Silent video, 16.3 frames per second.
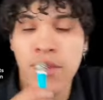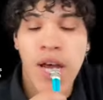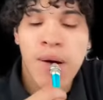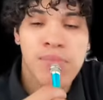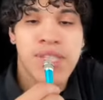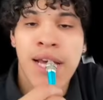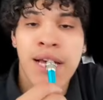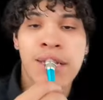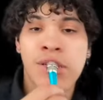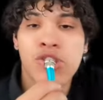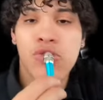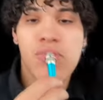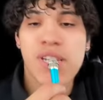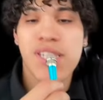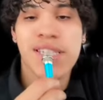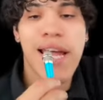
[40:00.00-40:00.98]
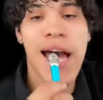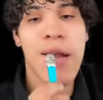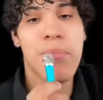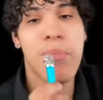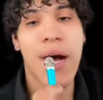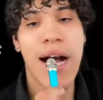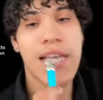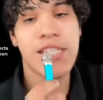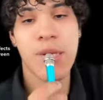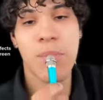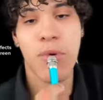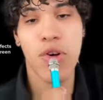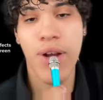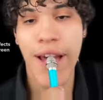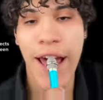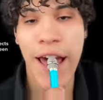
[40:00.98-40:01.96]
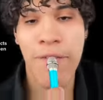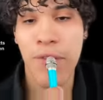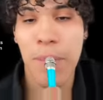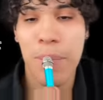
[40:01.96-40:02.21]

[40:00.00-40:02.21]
I'm telling you, it's not possible to have a